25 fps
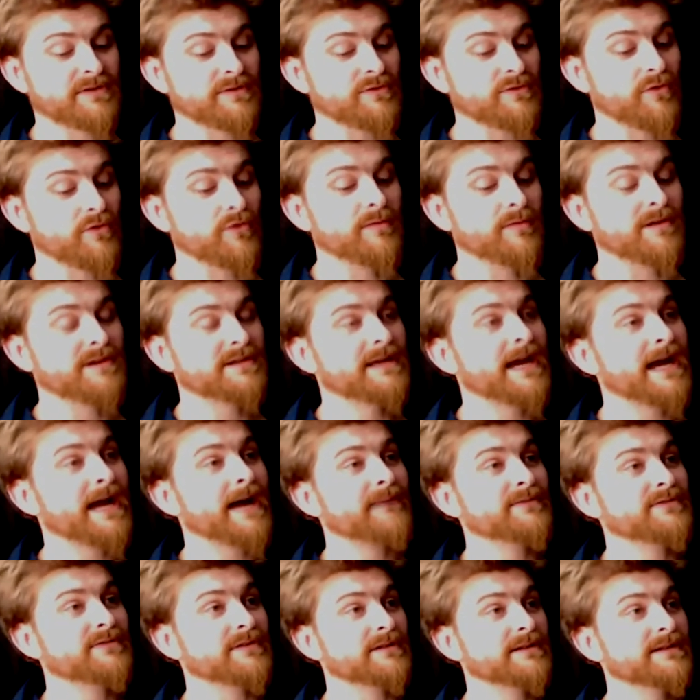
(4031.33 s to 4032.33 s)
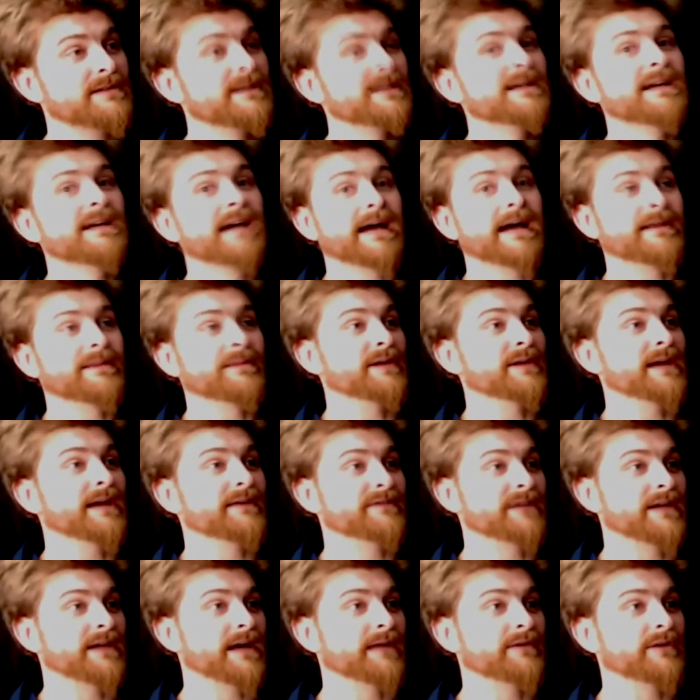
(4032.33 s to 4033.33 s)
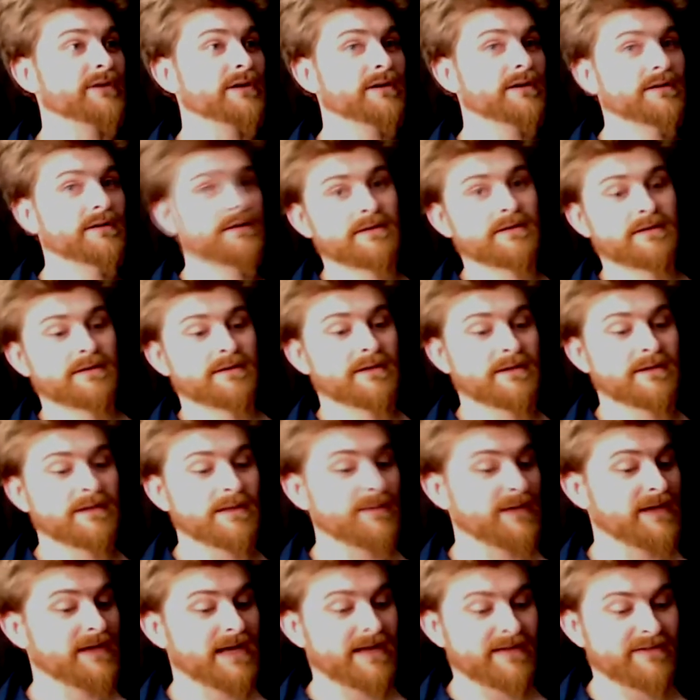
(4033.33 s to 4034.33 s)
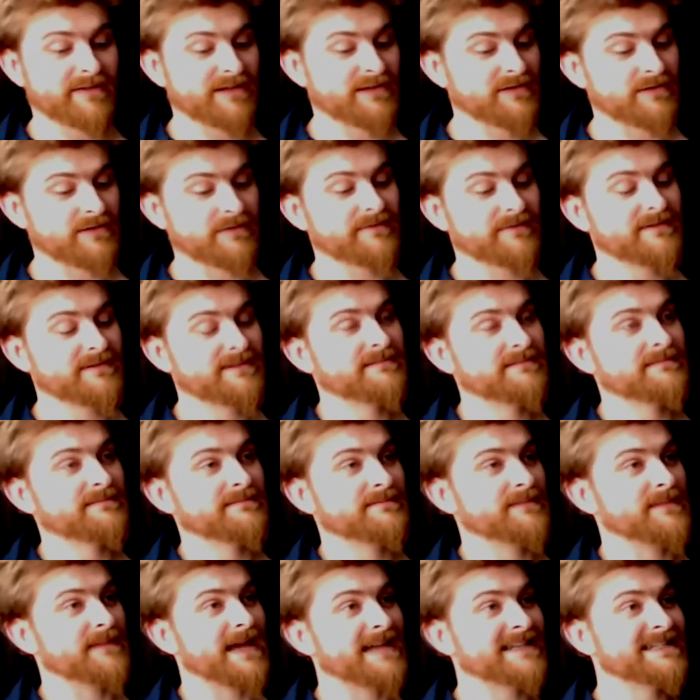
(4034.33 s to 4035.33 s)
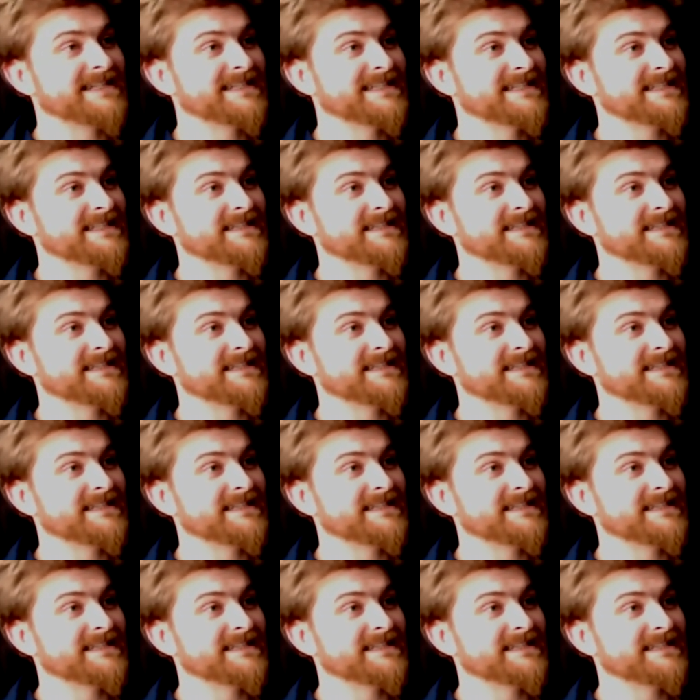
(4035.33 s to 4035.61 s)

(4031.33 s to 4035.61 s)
So he's almost captured, and then we have to have then we can have a sort of a